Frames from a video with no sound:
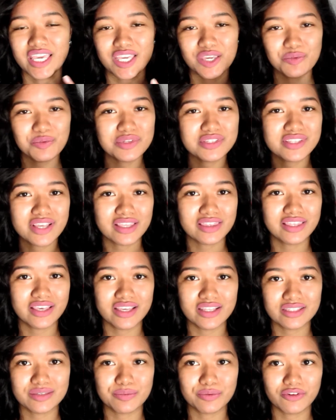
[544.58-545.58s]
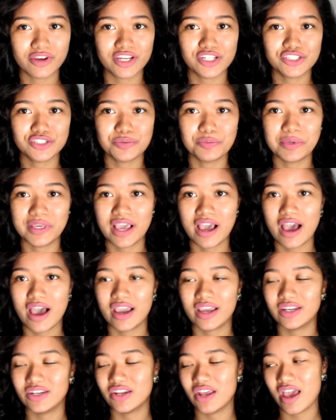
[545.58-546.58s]
He was like the inspiration
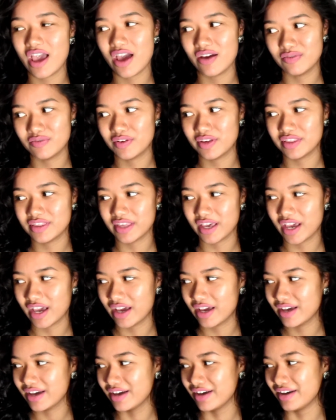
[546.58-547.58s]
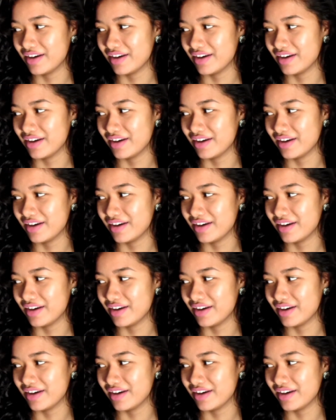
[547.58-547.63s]
behind everything